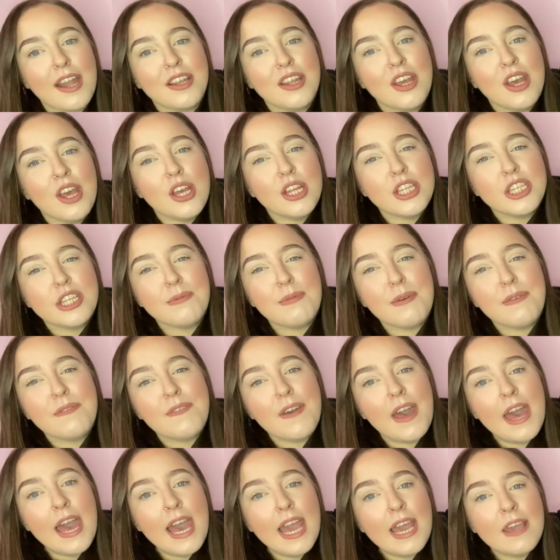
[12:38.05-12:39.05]
And to be
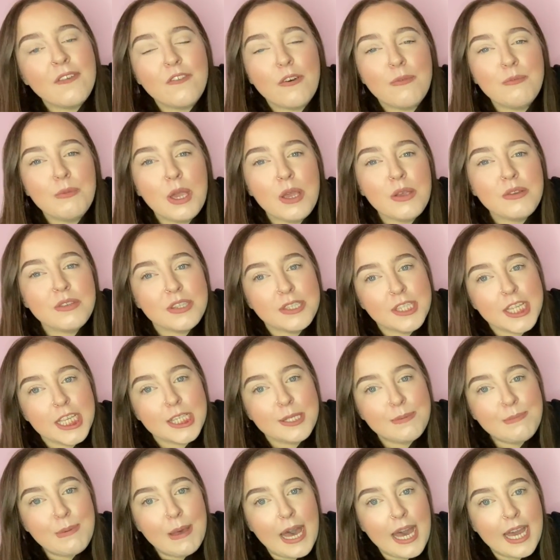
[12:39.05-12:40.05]
fair, if I'm using
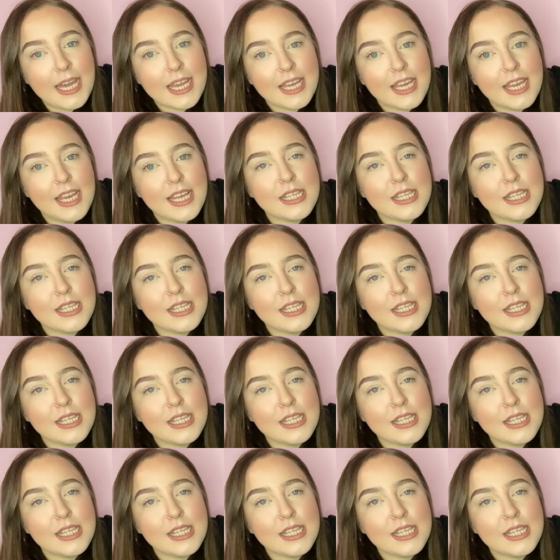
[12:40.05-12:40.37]
this bag,